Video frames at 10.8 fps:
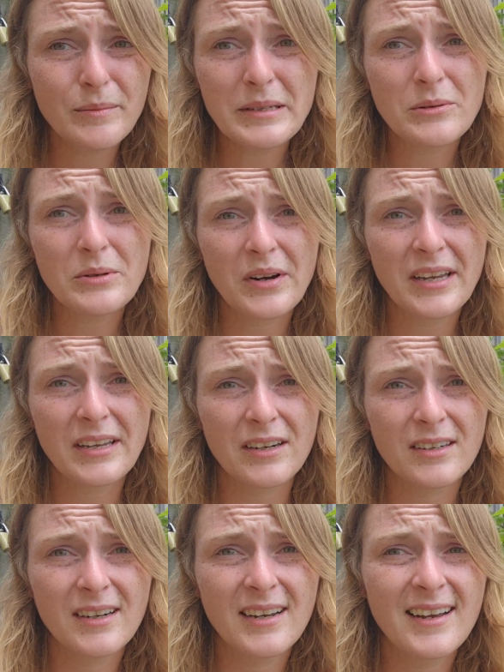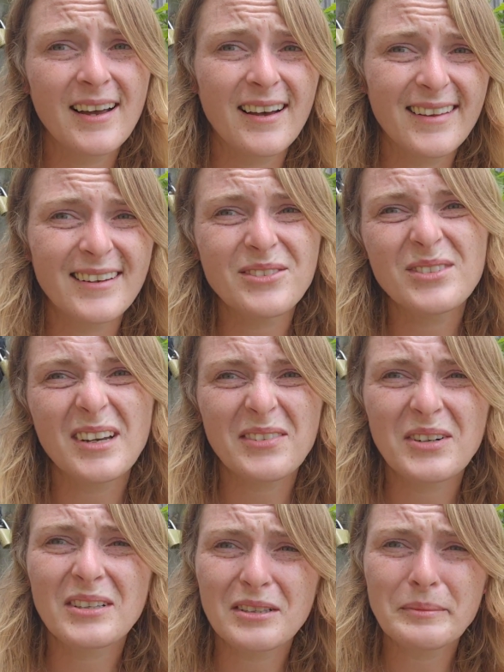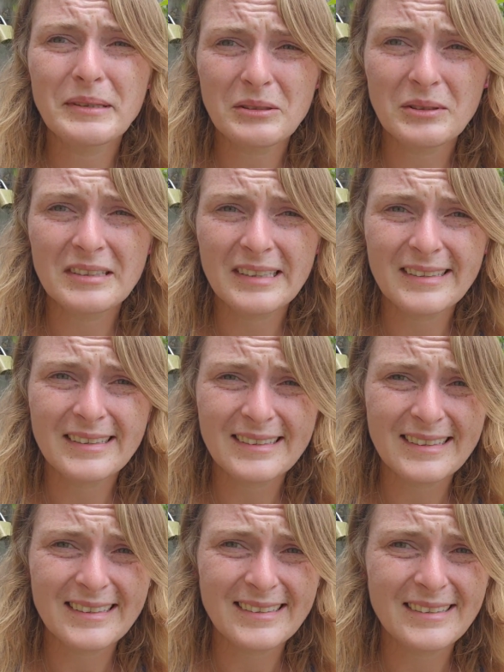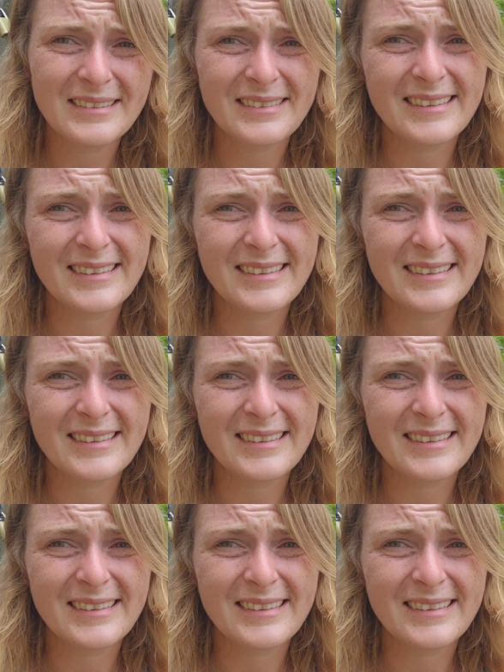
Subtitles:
be doing great here. They do suffer a little bit towards the end of the season.